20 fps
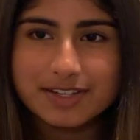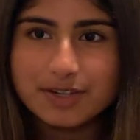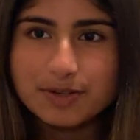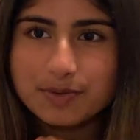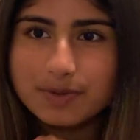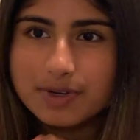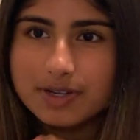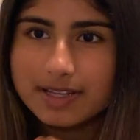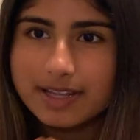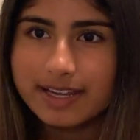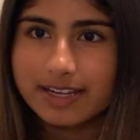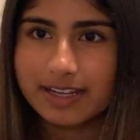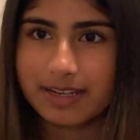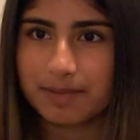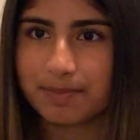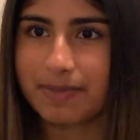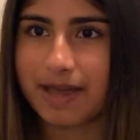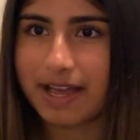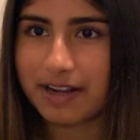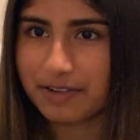do like a
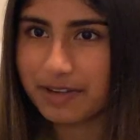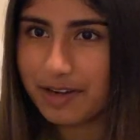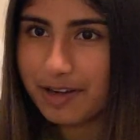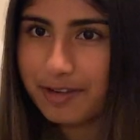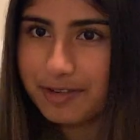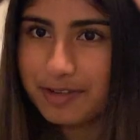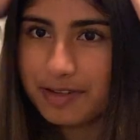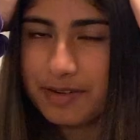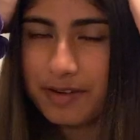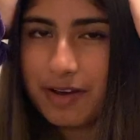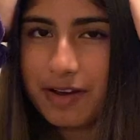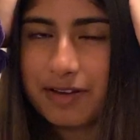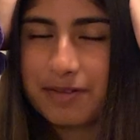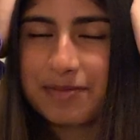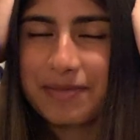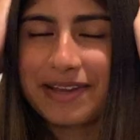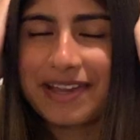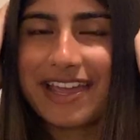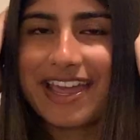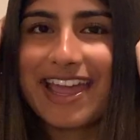background on
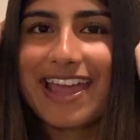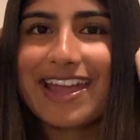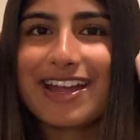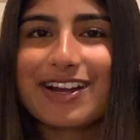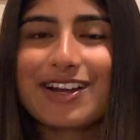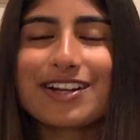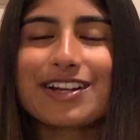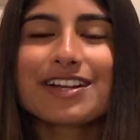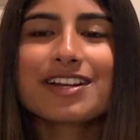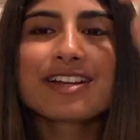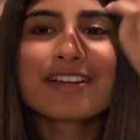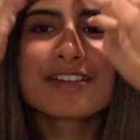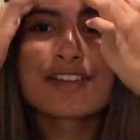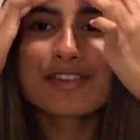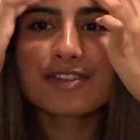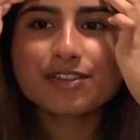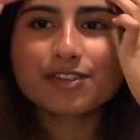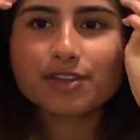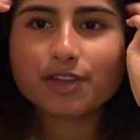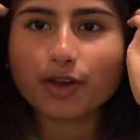my hair.
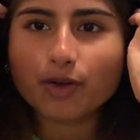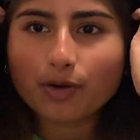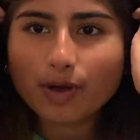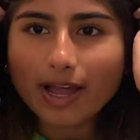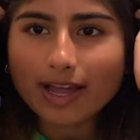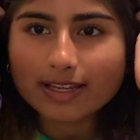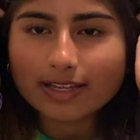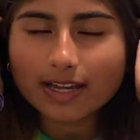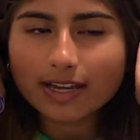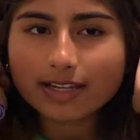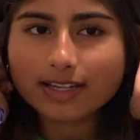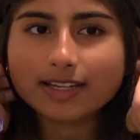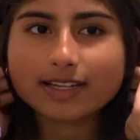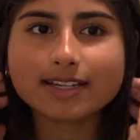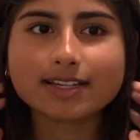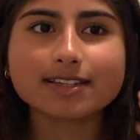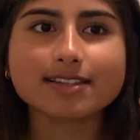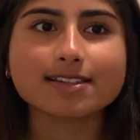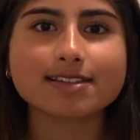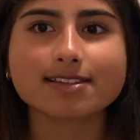So I cut it
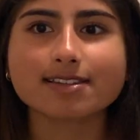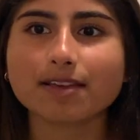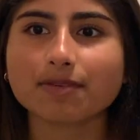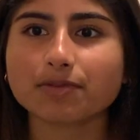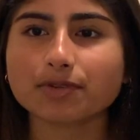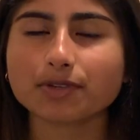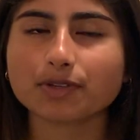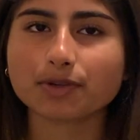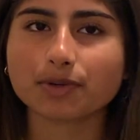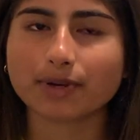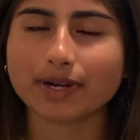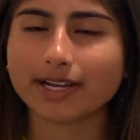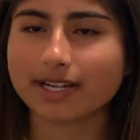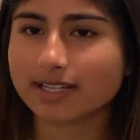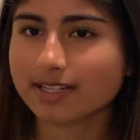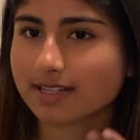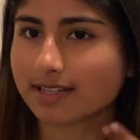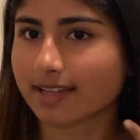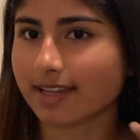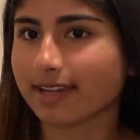in 7th
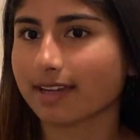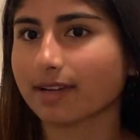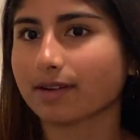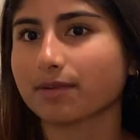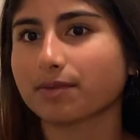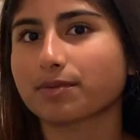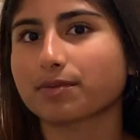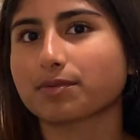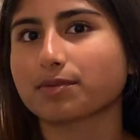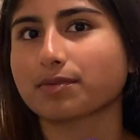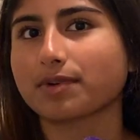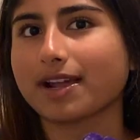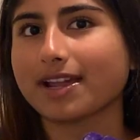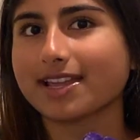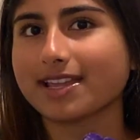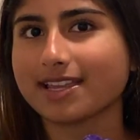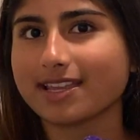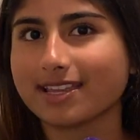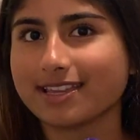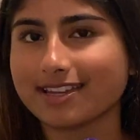grade to like
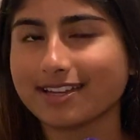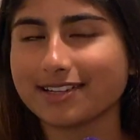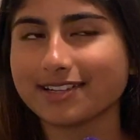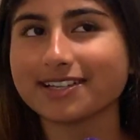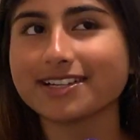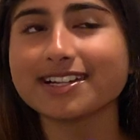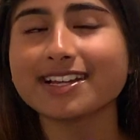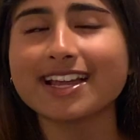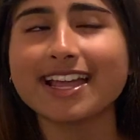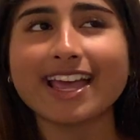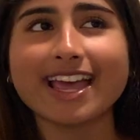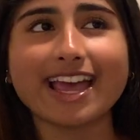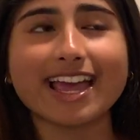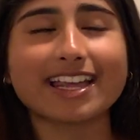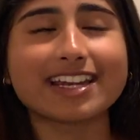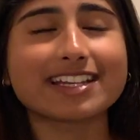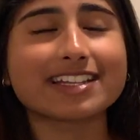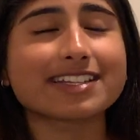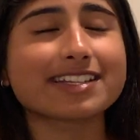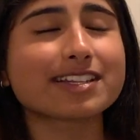right here,
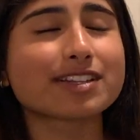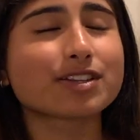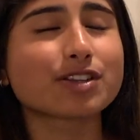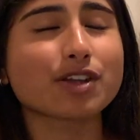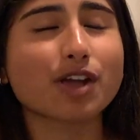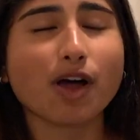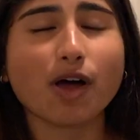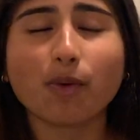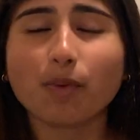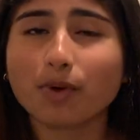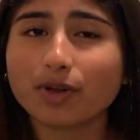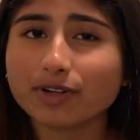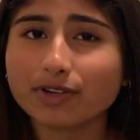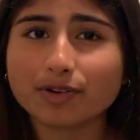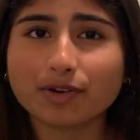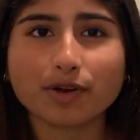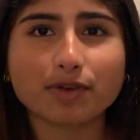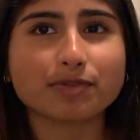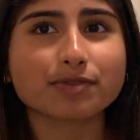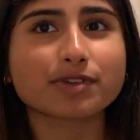and it did not want to
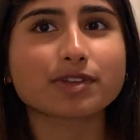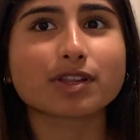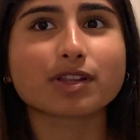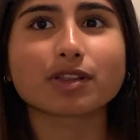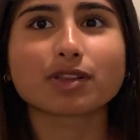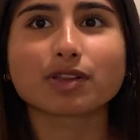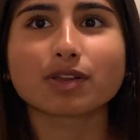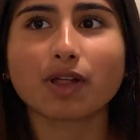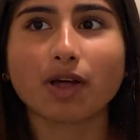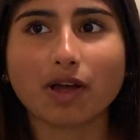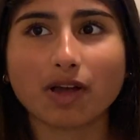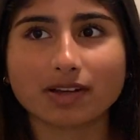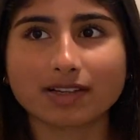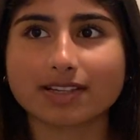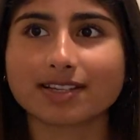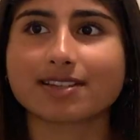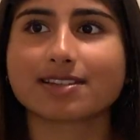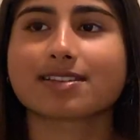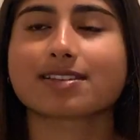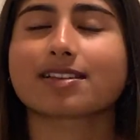grow for the
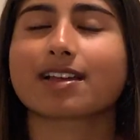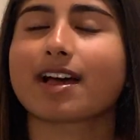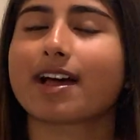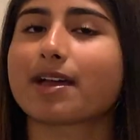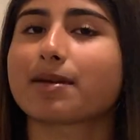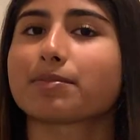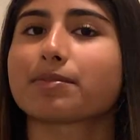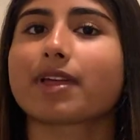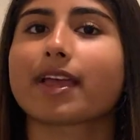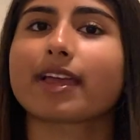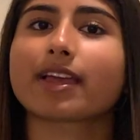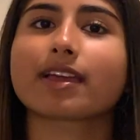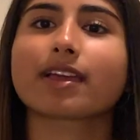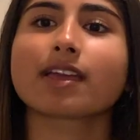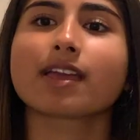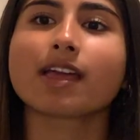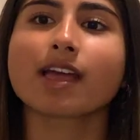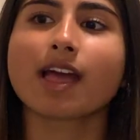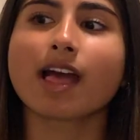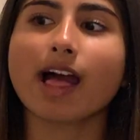longest time. Like
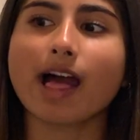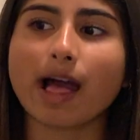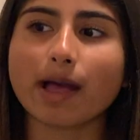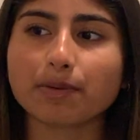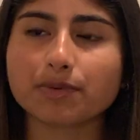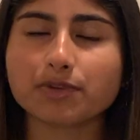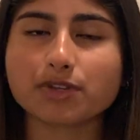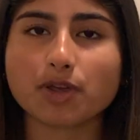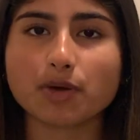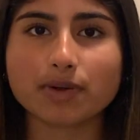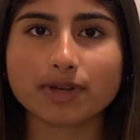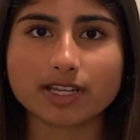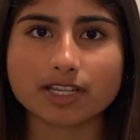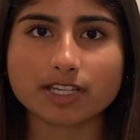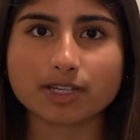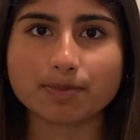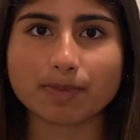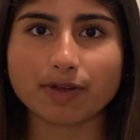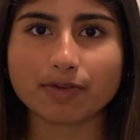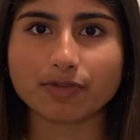I was going
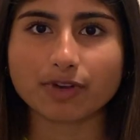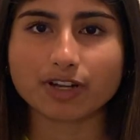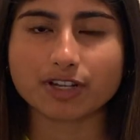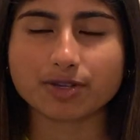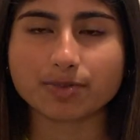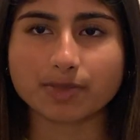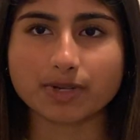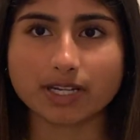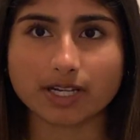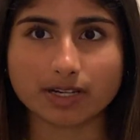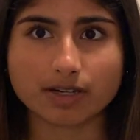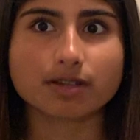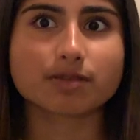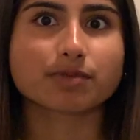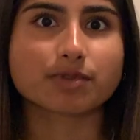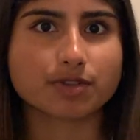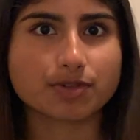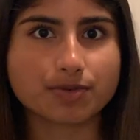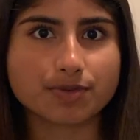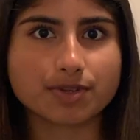into my freshman year,
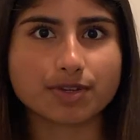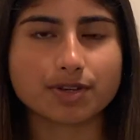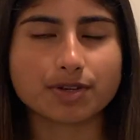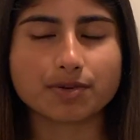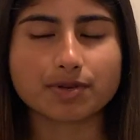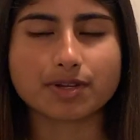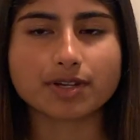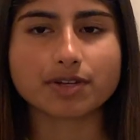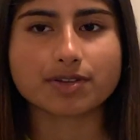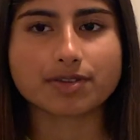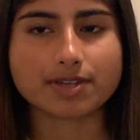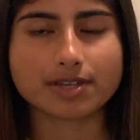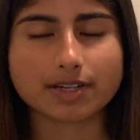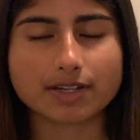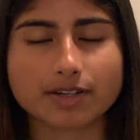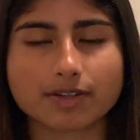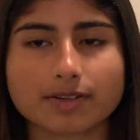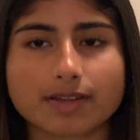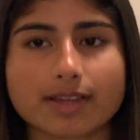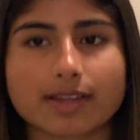which was 2 years
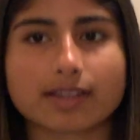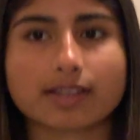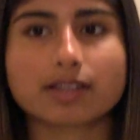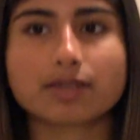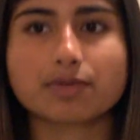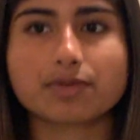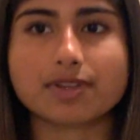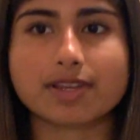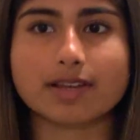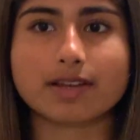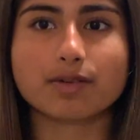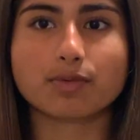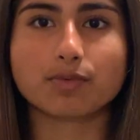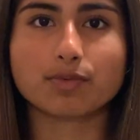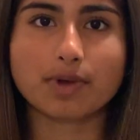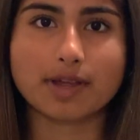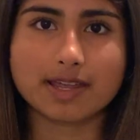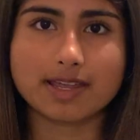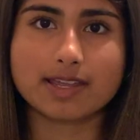later, like, and it was like right